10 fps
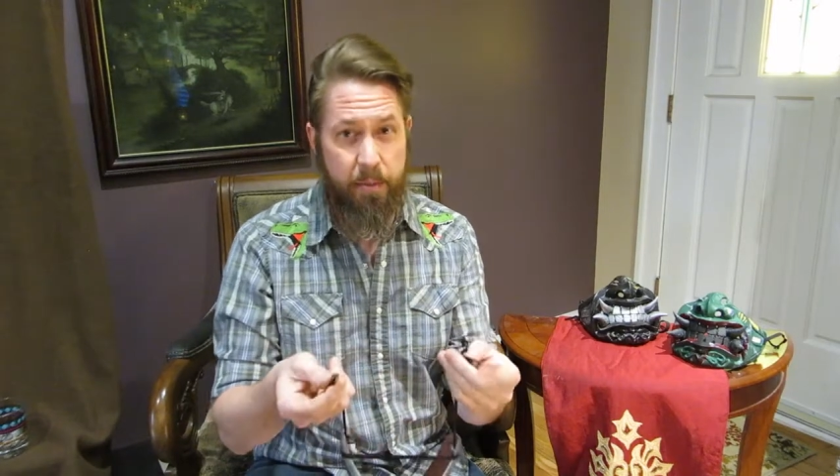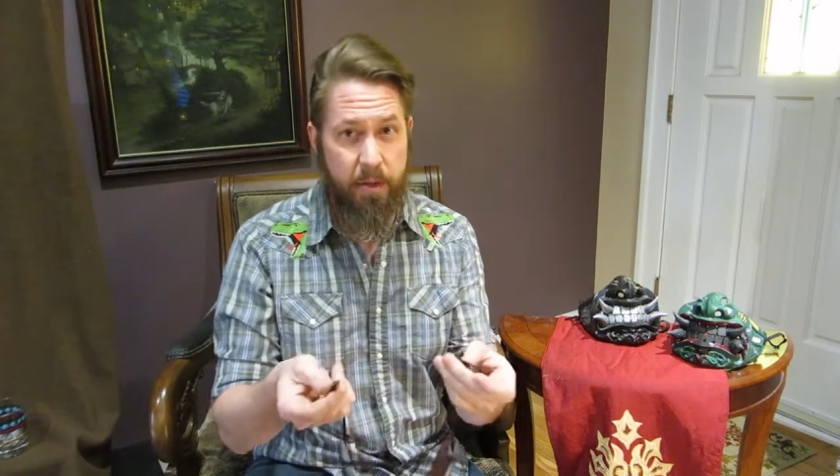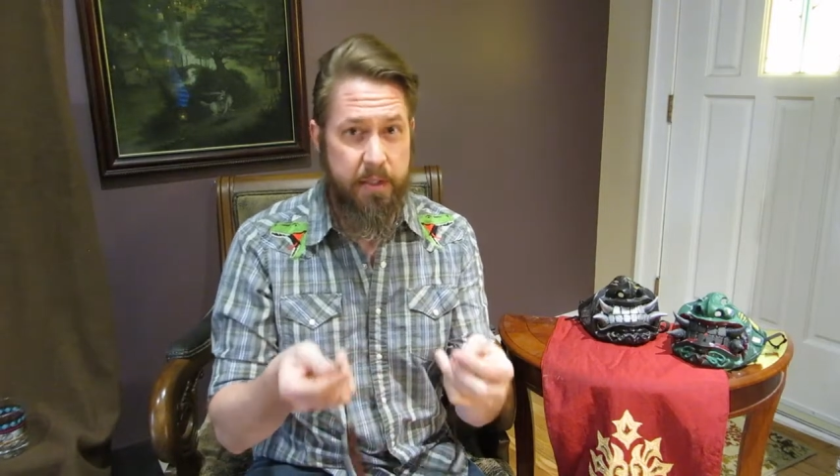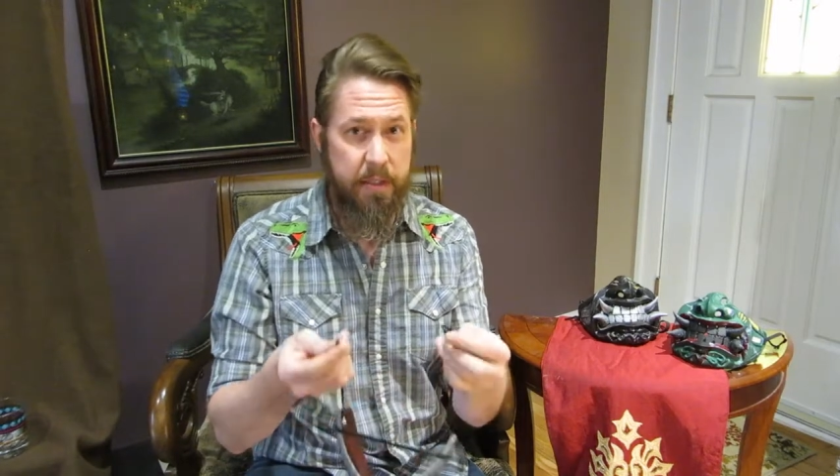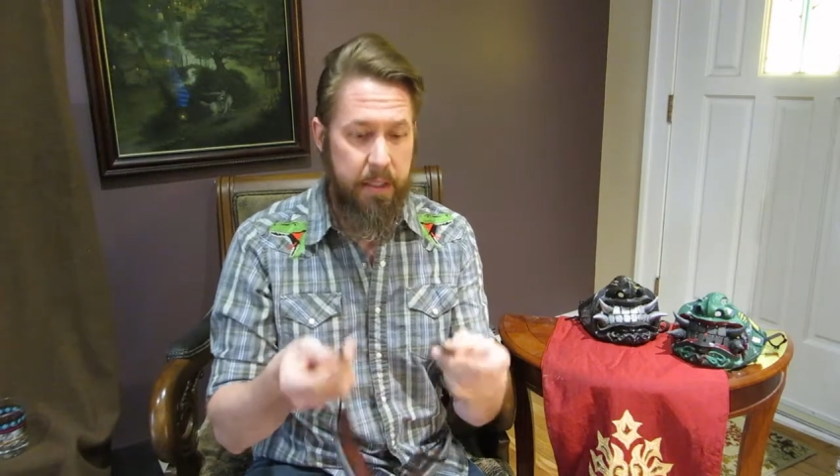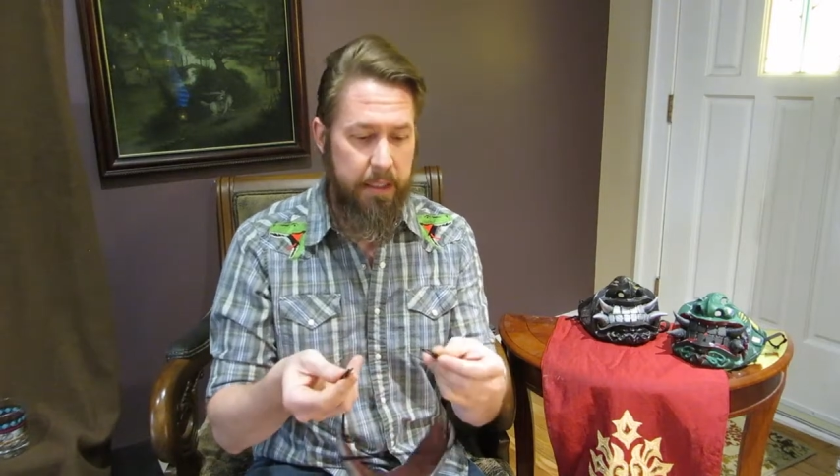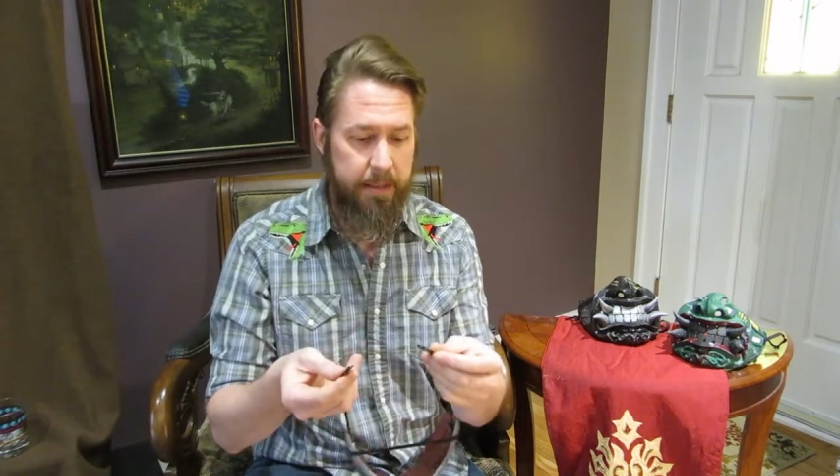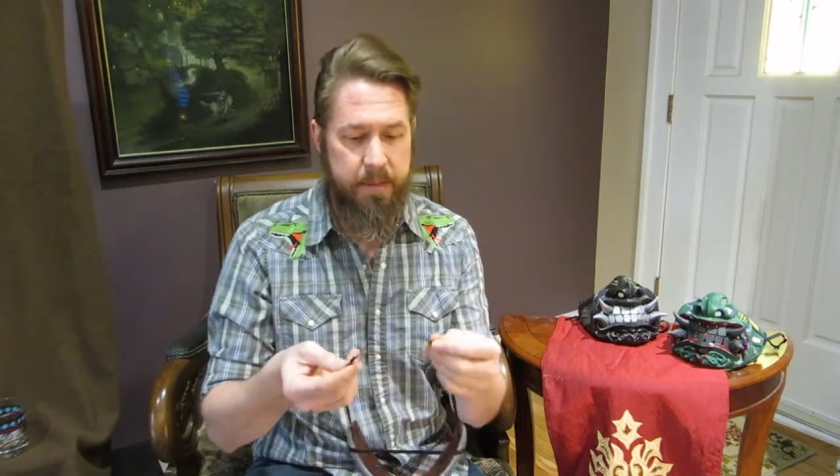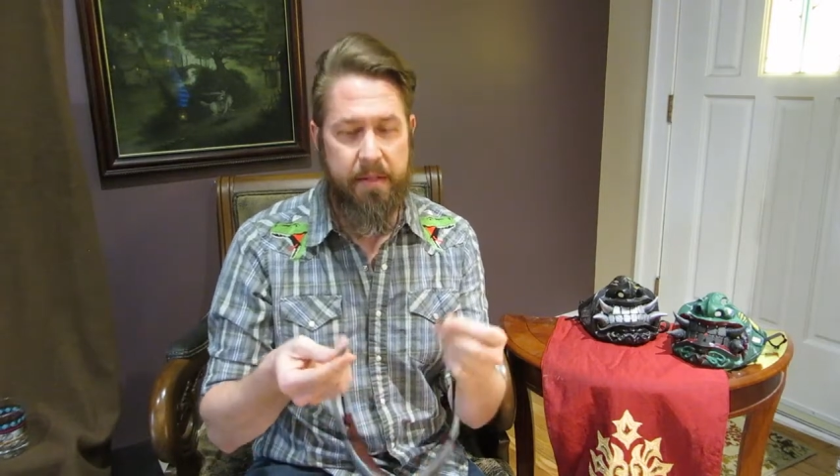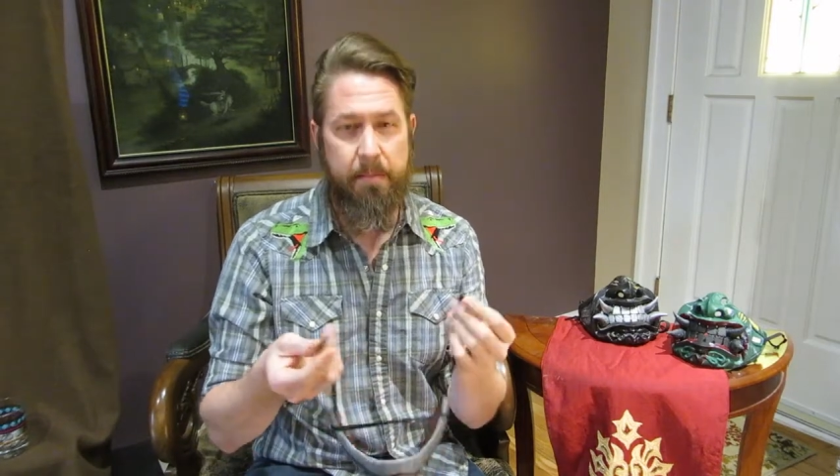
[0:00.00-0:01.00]
printed
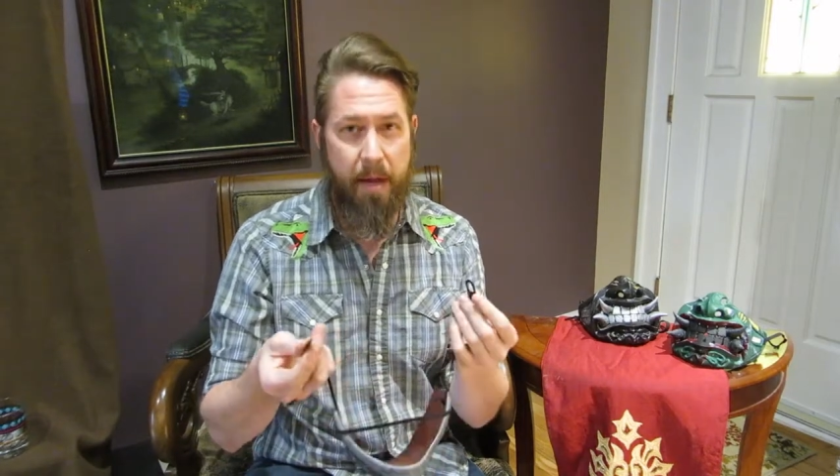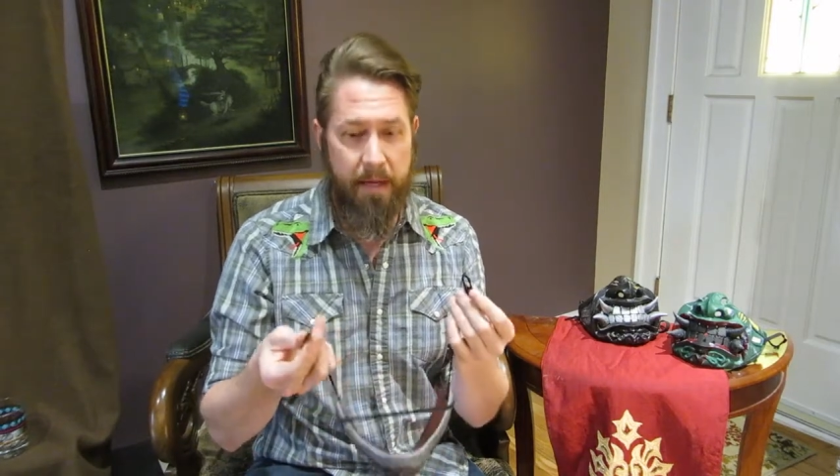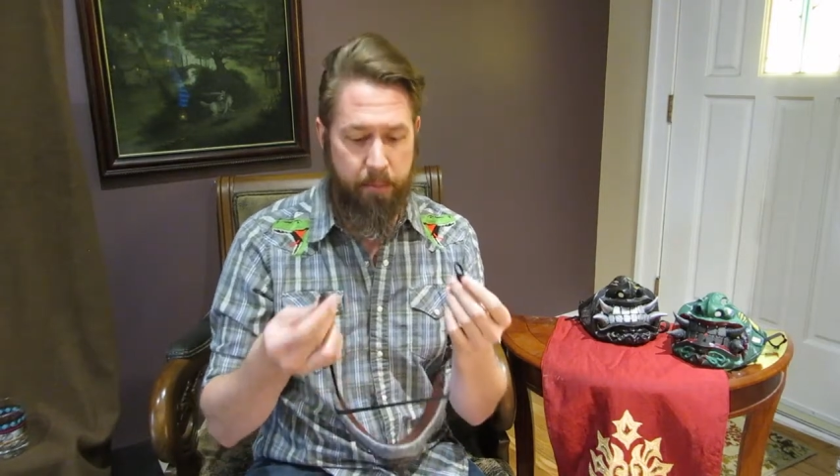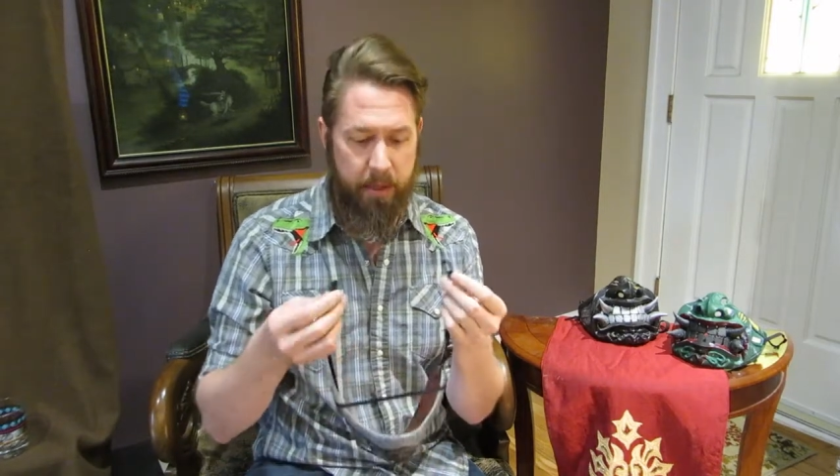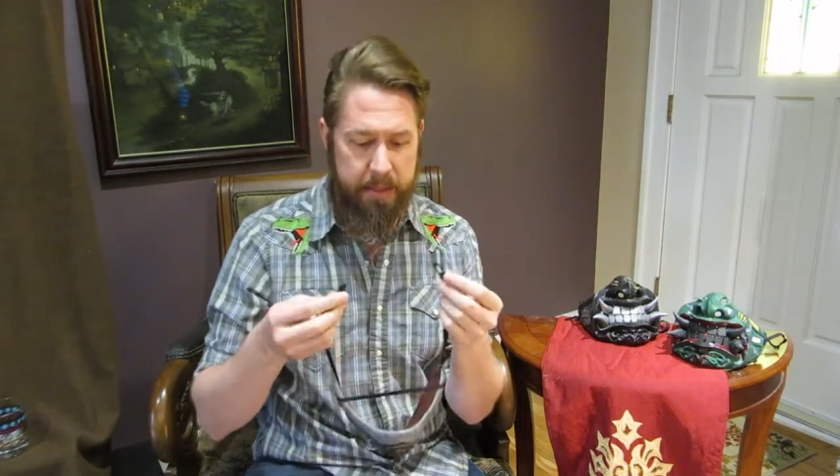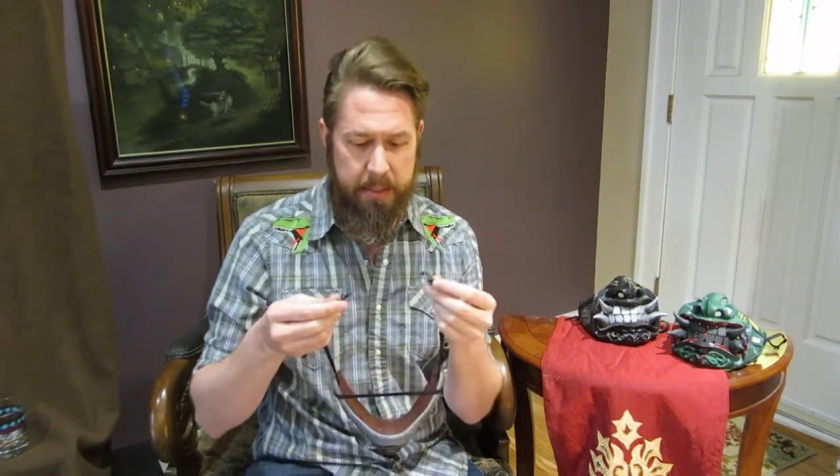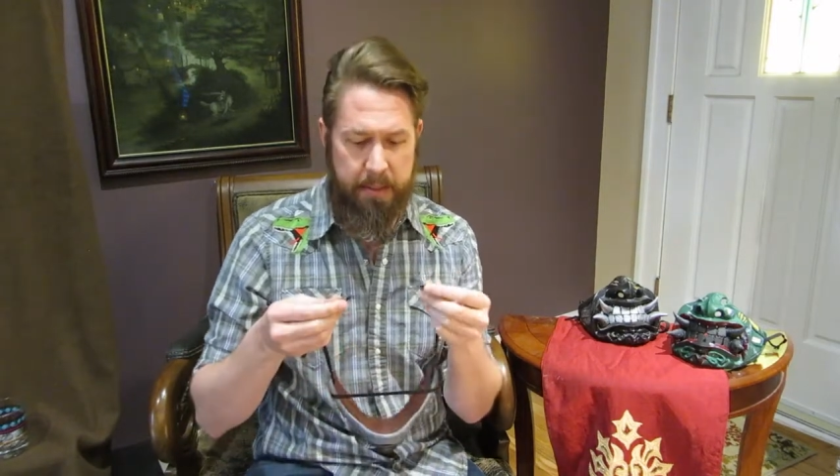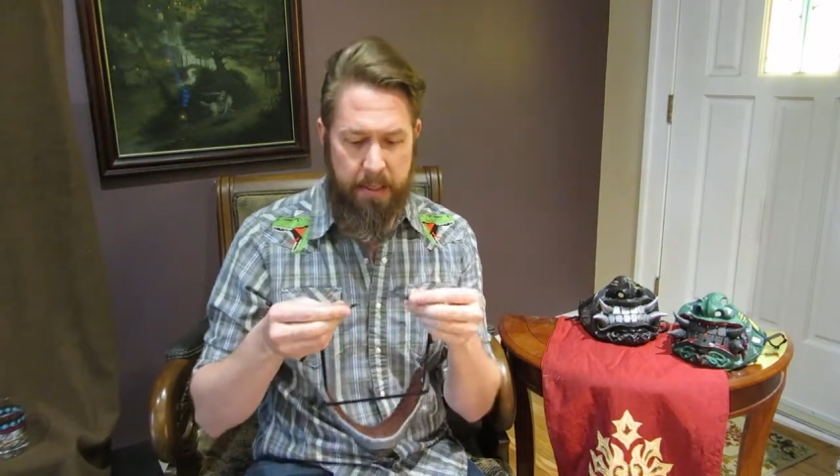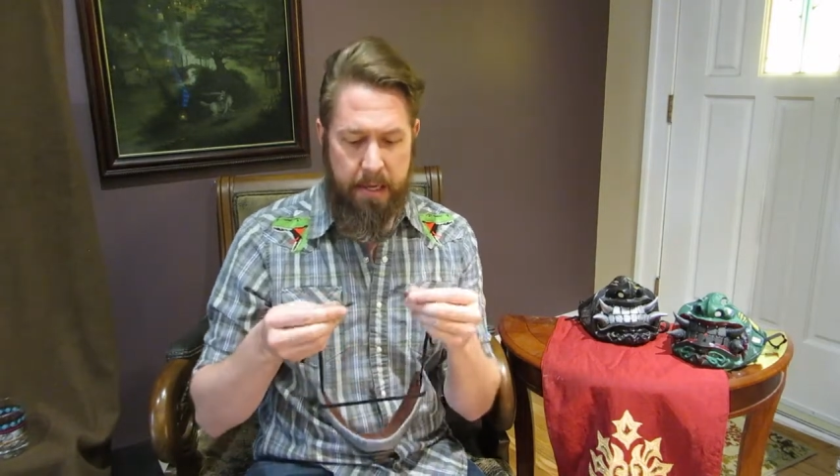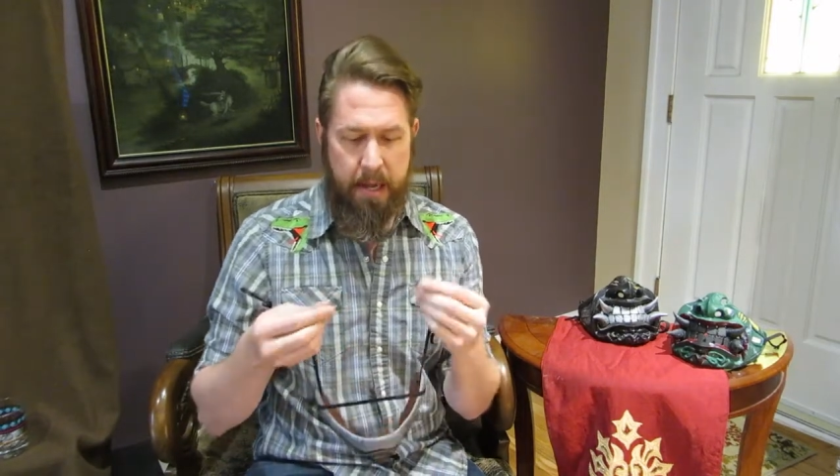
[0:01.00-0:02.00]
clips that Mike printed.